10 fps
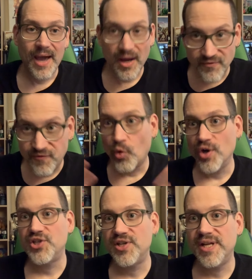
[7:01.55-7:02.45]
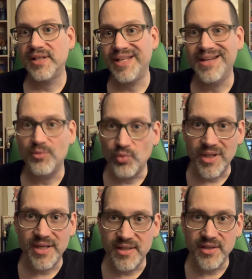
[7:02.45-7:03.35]
Unfortunately, it
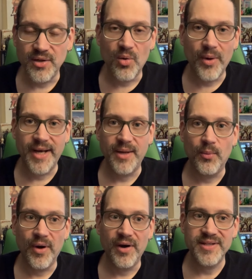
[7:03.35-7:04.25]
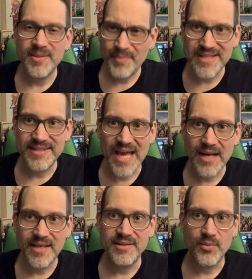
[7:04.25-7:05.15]
really didn't go anywhere. It's a bit sad
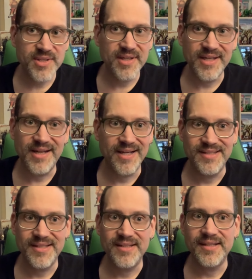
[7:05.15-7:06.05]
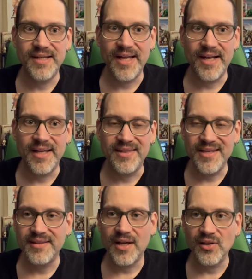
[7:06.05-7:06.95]
because it was a neat idea, and I
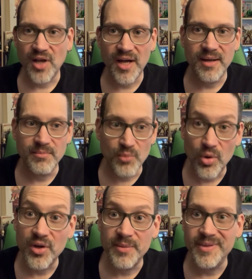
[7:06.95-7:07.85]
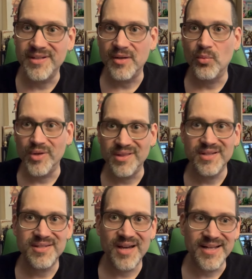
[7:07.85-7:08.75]
think a lot more could have been done with
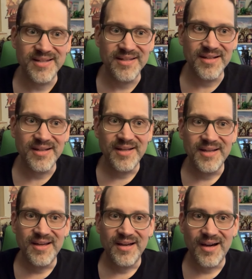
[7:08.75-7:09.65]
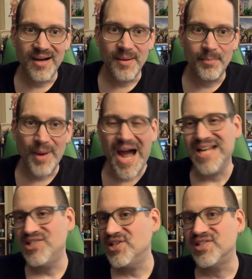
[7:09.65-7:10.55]
this idea. I
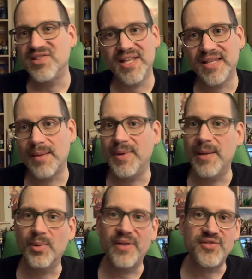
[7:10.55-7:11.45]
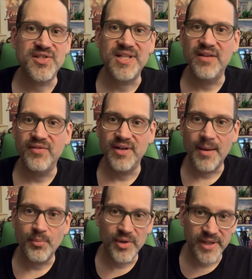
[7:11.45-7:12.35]
just think that people have just given
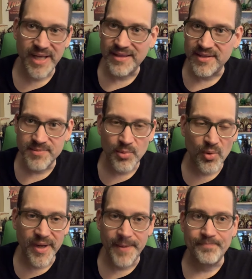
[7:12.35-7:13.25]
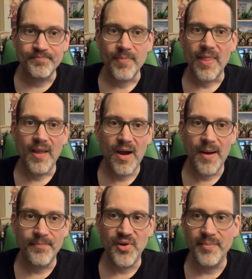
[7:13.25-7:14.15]
up really at this point.
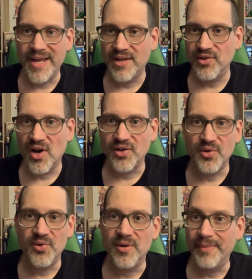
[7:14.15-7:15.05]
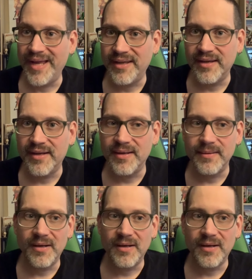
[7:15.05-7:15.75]
They're making Doctor Who to make it.